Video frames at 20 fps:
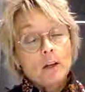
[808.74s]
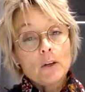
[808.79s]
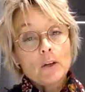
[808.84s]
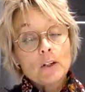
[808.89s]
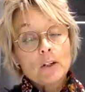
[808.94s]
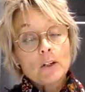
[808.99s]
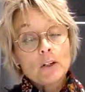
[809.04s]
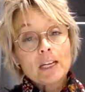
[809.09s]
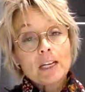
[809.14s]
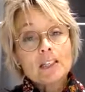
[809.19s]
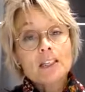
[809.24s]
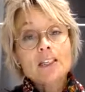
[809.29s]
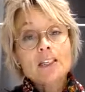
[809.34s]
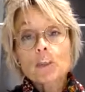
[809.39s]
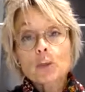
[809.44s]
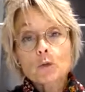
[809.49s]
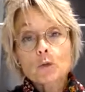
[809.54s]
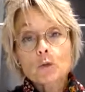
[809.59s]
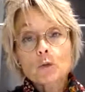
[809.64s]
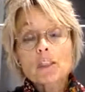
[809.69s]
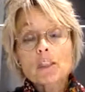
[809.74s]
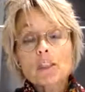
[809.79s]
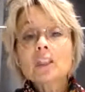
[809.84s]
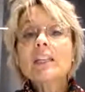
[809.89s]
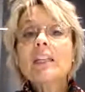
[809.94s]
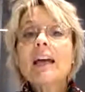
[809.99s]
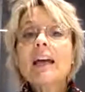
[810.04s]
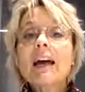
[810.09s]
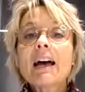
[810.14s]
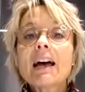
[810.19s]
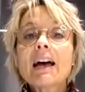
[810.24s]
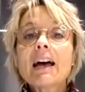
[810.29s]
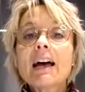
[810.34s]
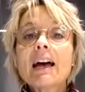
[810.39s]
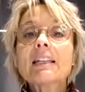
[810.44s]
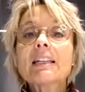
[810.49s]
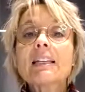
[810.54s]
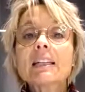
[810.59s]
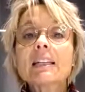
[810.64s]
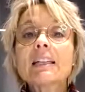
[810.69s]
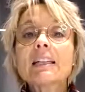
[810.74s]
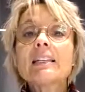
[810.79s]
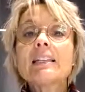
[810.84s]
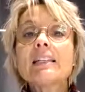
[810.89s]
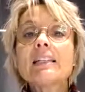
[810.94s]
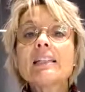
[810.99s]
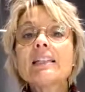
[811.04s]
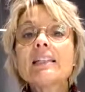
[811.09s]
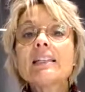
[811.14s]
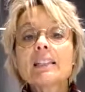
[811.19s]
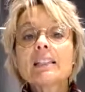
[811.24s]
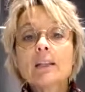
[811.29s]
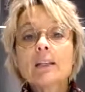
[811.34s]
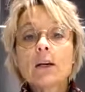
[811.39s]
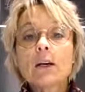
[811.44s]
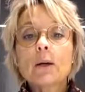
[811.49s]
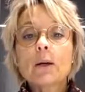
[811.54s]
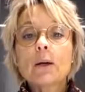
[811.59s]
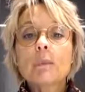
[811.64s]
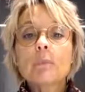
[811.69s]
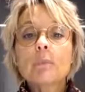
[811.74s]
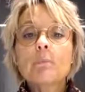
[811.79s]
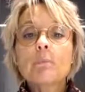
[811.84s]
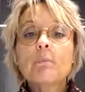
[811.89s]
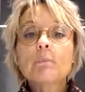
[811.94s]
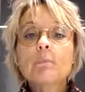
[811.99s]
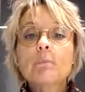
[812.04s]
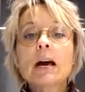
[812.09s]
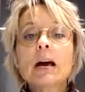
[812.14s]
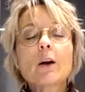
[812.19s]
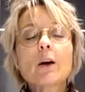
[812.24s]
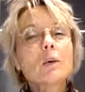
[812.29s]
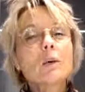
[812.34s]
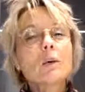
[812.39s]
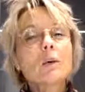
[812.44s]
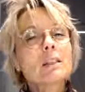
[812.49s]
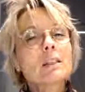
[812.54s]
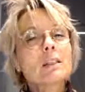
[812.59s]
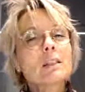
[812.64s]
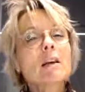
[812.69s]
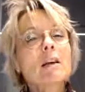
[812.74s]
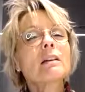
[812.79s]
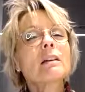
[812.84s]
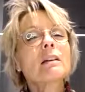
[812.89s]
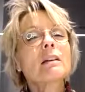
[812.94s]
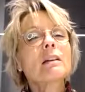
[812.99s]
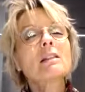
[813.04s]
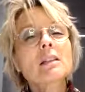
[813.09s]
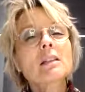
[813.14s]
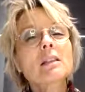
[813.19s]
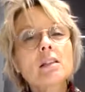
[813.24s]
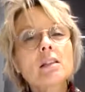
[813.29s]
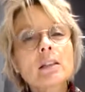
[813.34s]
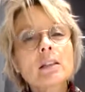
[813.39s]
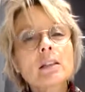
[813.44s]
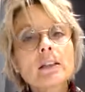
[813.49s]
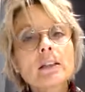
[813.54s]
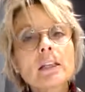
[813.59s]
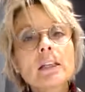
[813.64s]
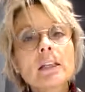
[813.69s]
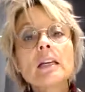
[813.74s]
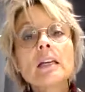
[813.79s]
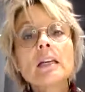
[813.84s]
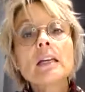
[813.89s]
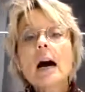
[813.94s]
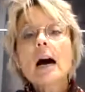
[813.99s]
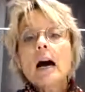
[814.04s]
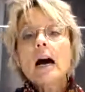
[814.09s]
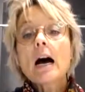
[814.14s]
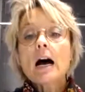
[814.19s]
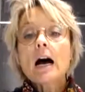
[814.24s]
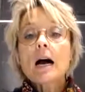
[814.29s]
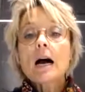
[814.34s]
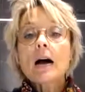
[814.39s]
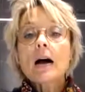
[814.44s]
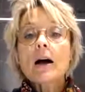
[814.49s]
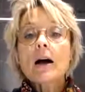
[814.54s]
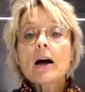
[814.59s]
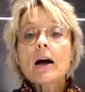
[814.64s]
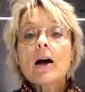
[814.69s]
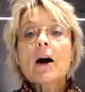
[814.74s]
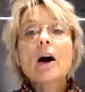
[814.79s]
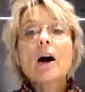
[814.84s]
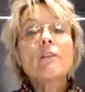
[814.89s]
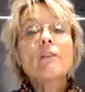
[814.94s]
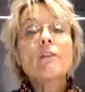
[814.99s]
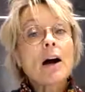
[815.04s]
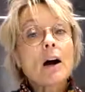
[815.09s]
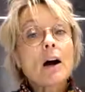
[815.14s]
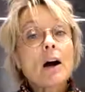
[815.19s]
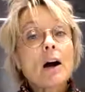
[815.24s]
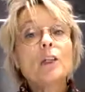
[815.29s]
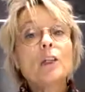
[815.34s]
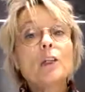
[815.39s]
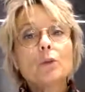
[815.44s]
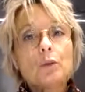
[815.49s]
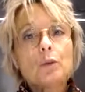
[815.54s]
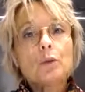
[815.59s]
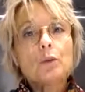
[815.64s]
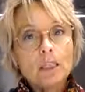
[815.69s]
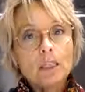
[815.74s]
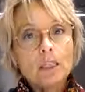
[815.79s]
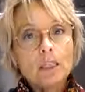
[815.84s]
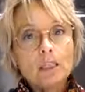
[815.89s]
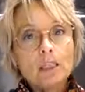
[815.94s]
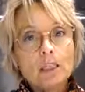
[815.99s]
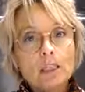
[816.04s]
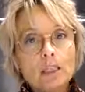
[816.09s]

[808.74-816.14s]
Chinese astrology, and it is, how could I say that? It is a study of our unique,